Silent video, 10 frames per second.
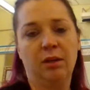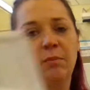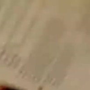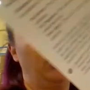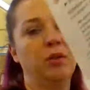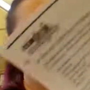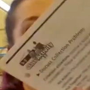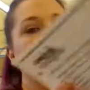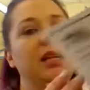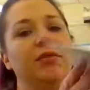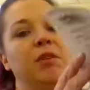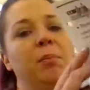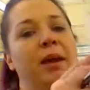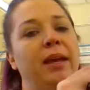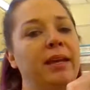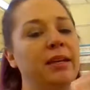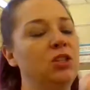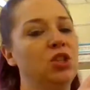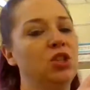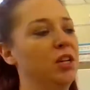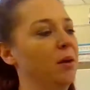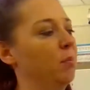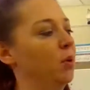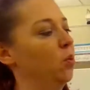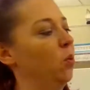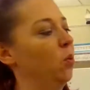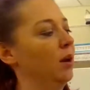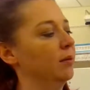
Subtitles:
About in the middle of the page is number 1.